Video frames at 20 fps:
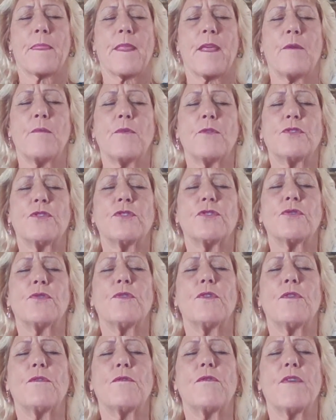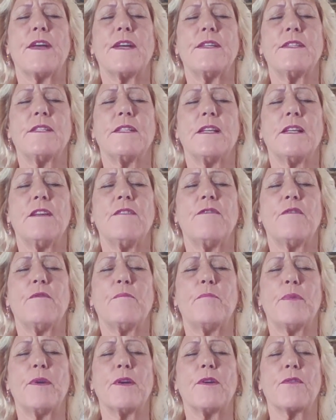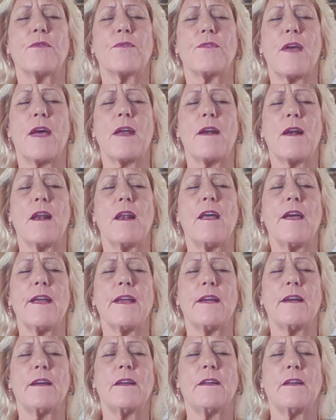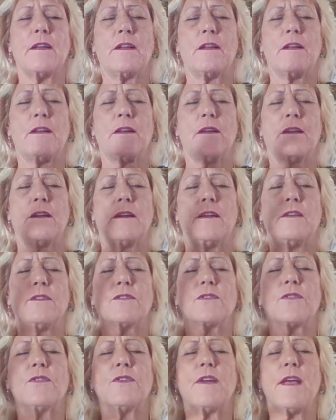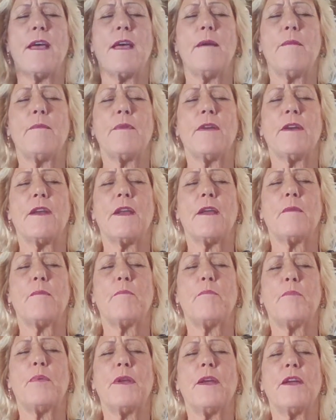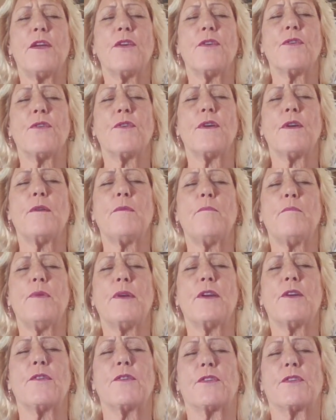And we're just going to raise it even bigger, that light is going to emanate bigger and bigger.